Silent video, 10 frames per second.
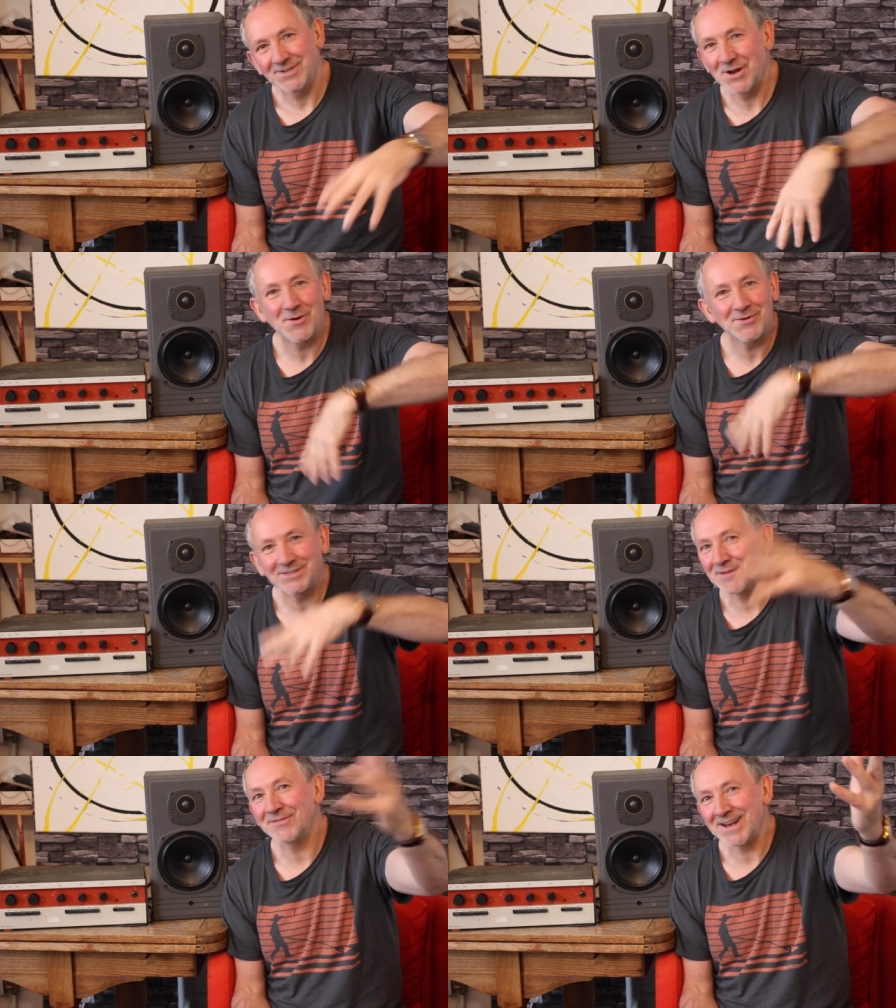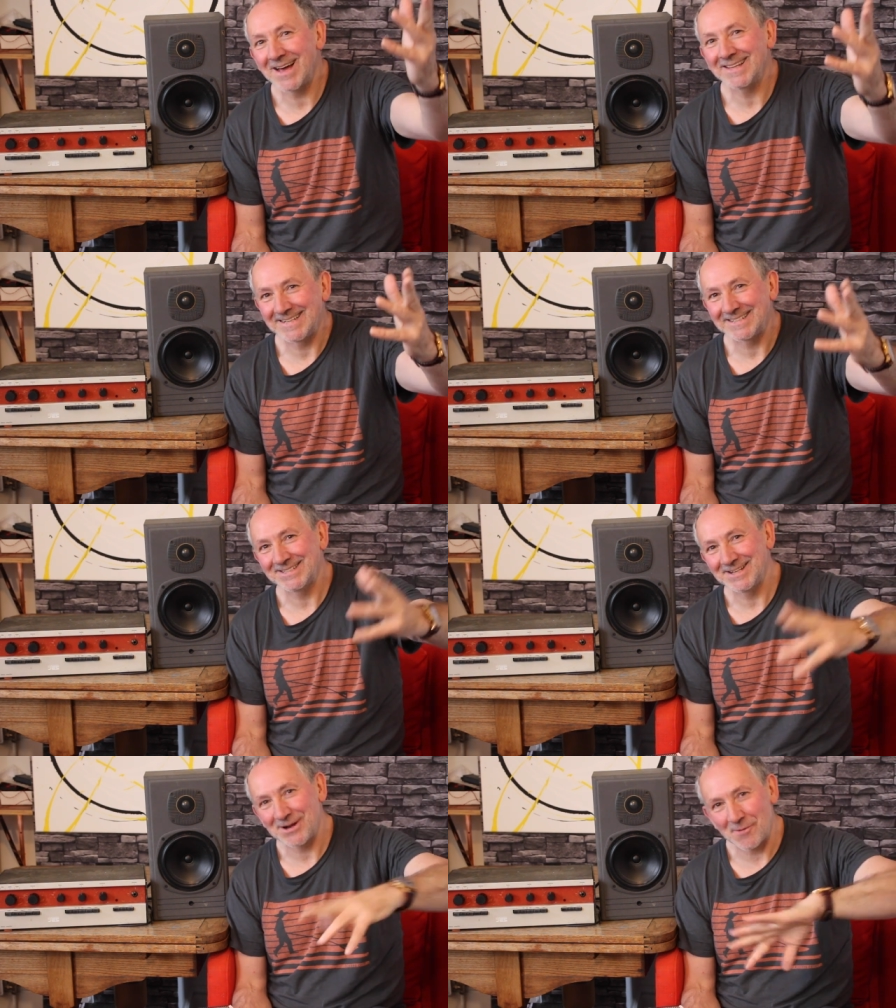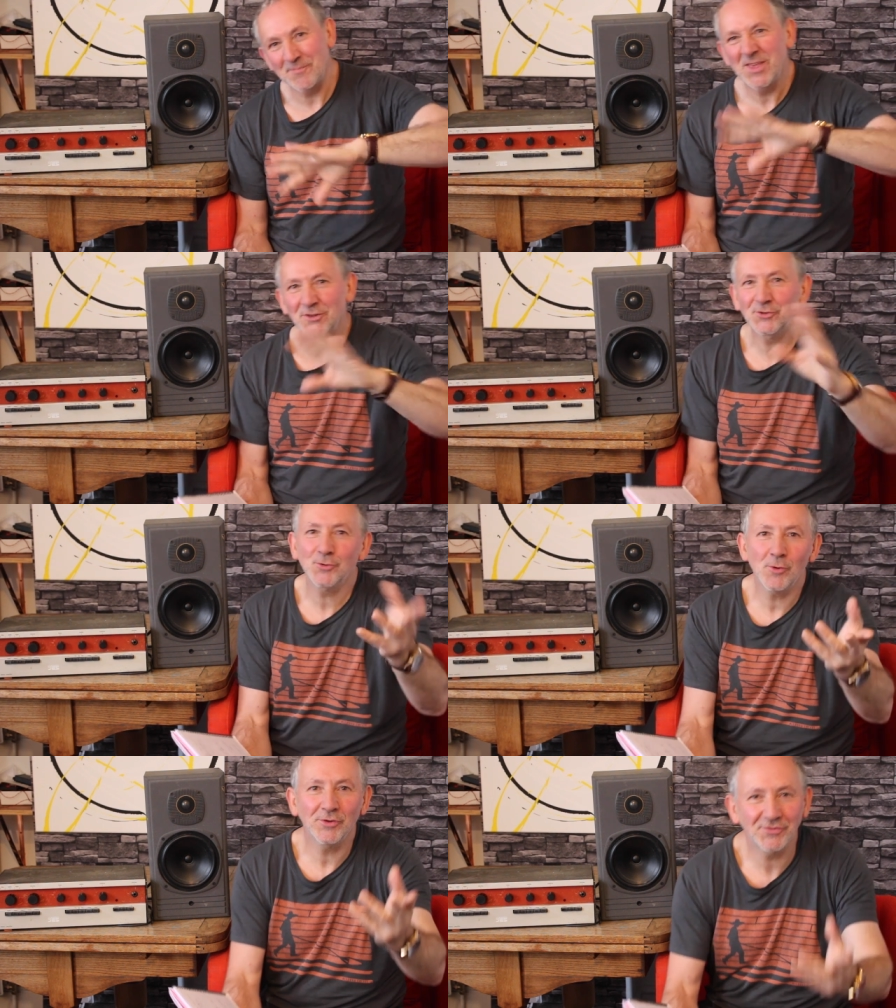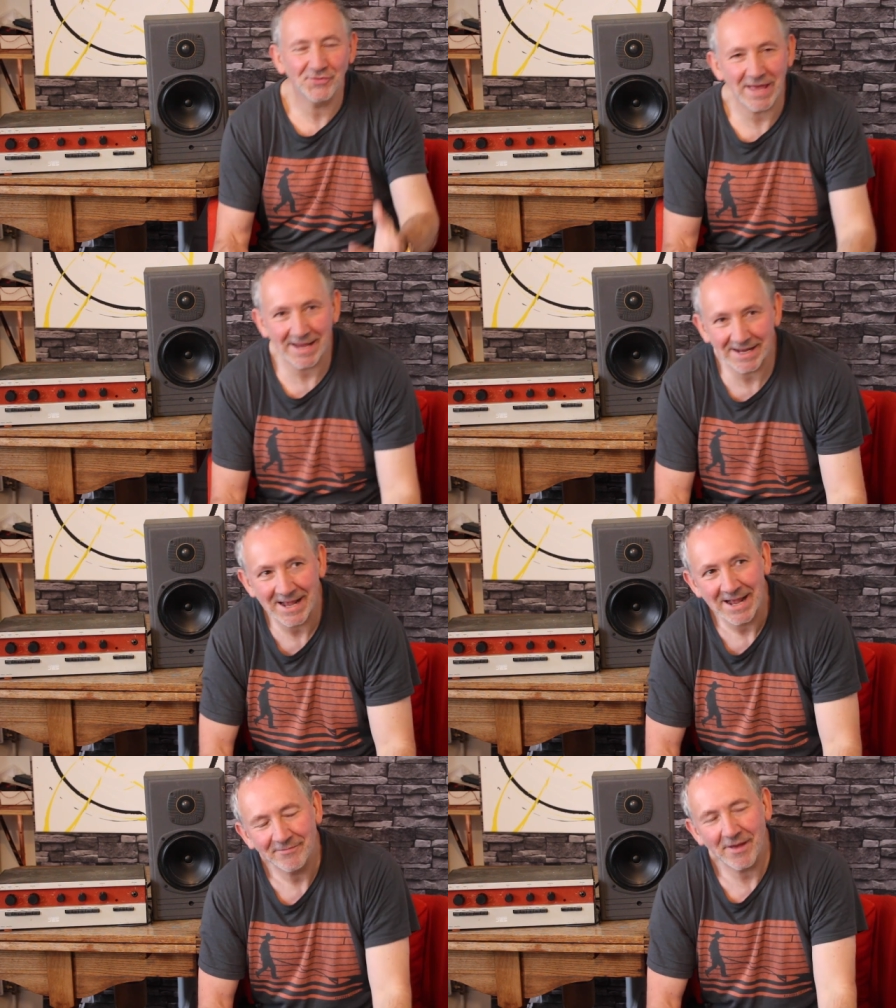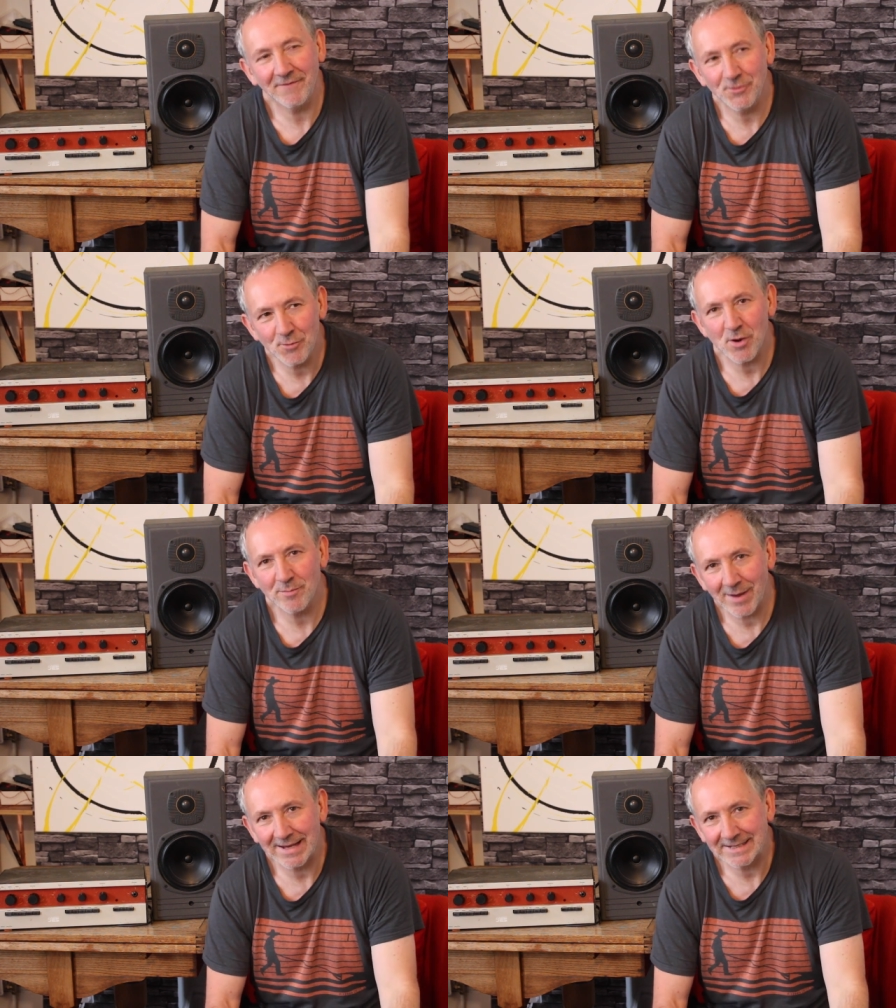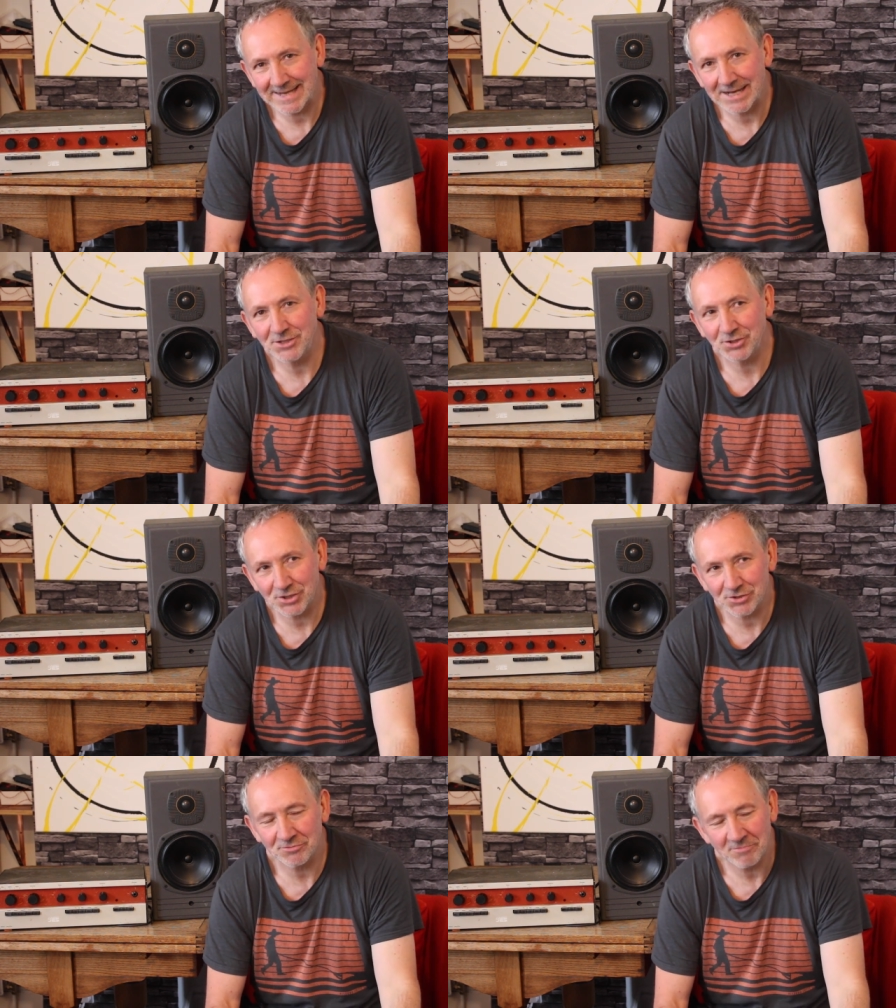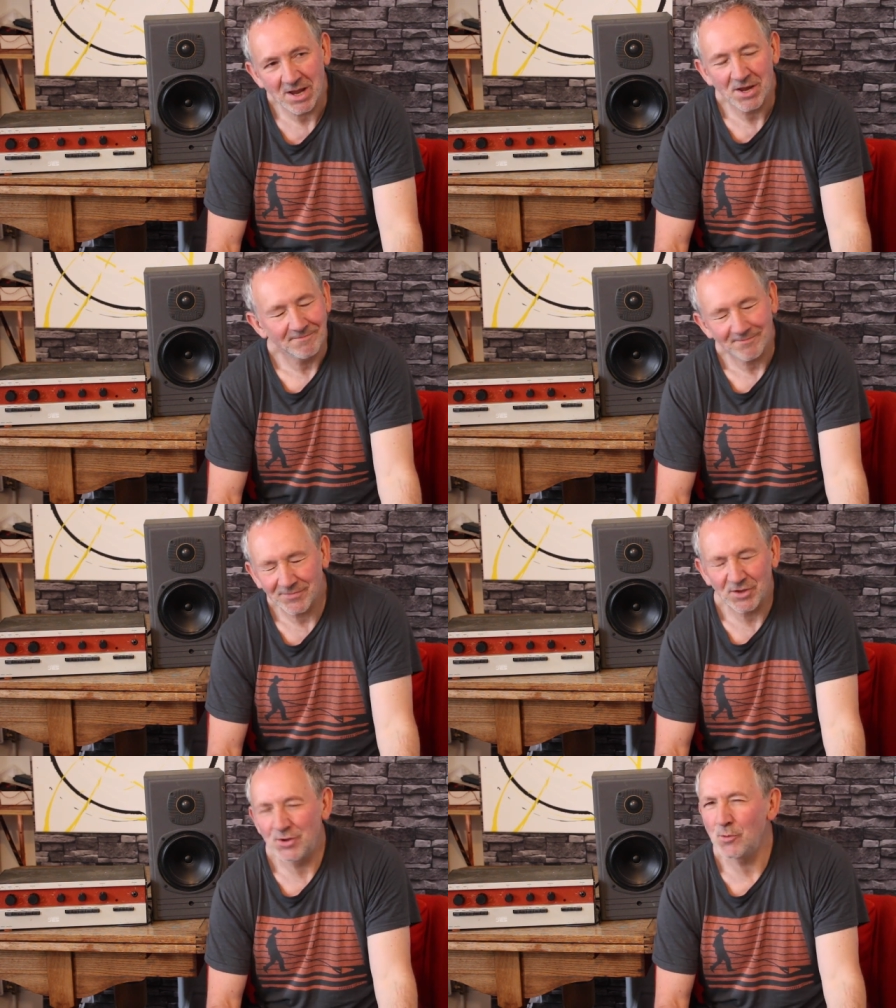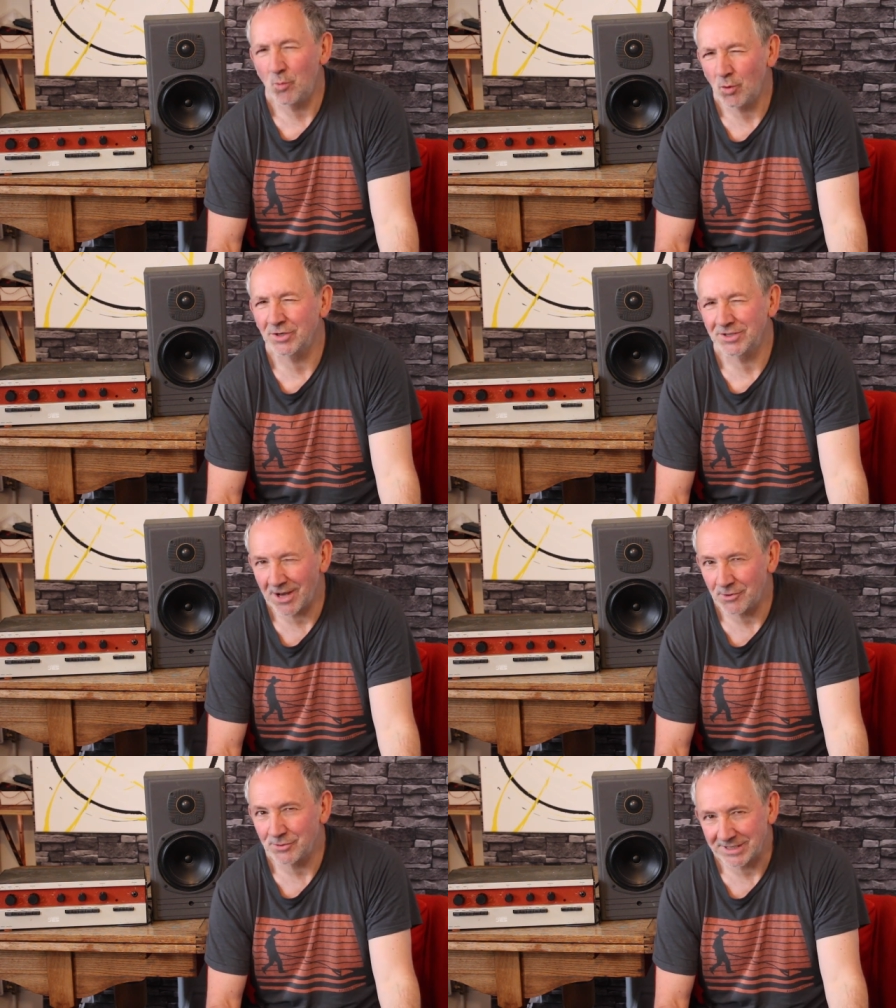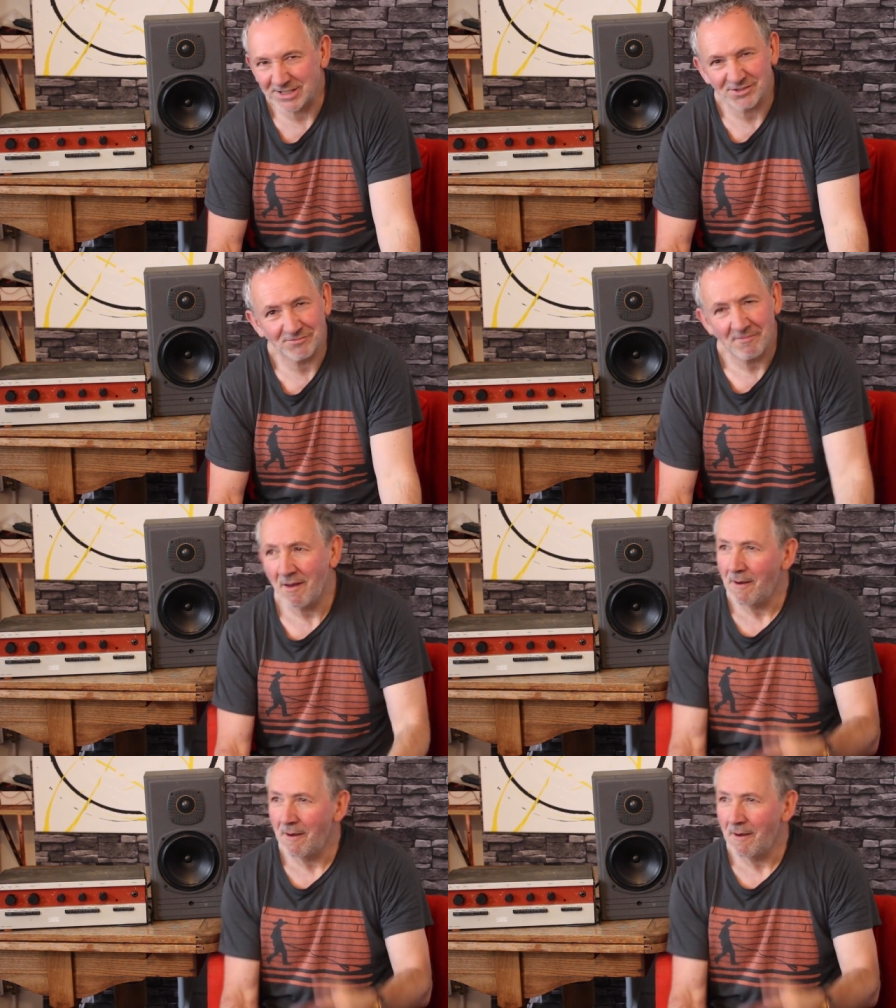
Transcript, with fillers: You know, something like this. You know, the sort of thing that if you weren't paying attention, you wouldn't notice.